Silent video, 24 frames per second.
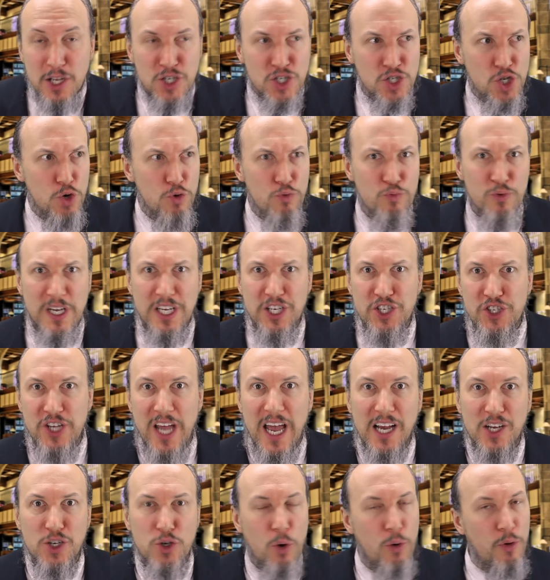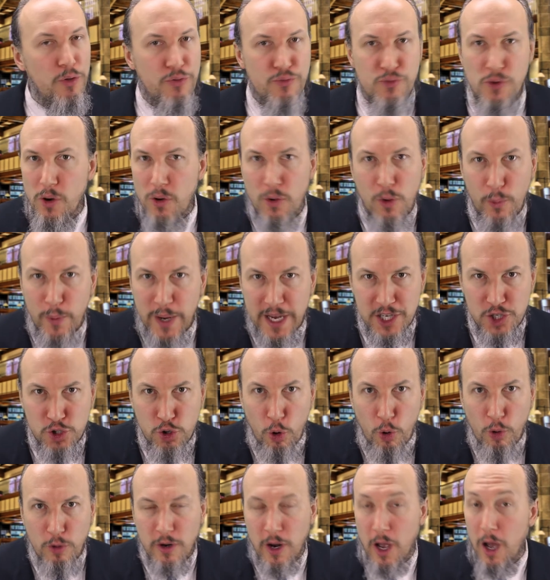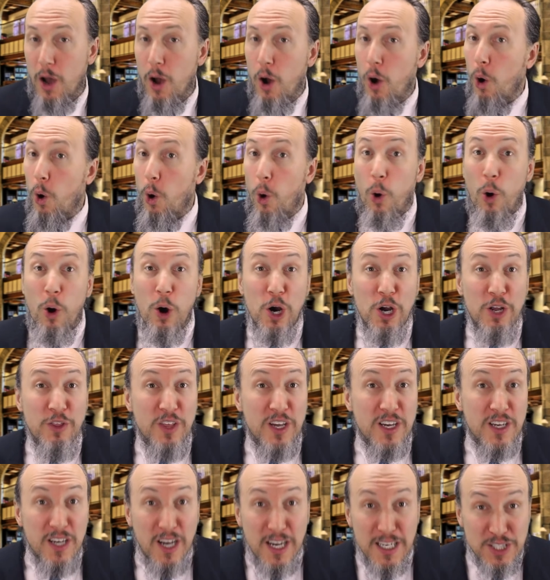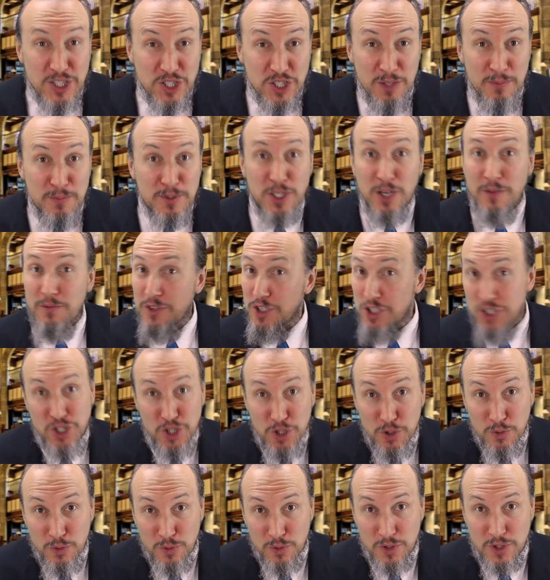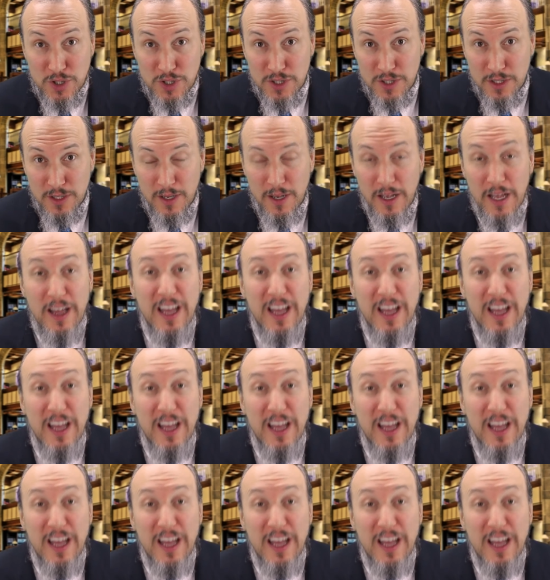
to reject or throw away Torah or the customs of the Jews.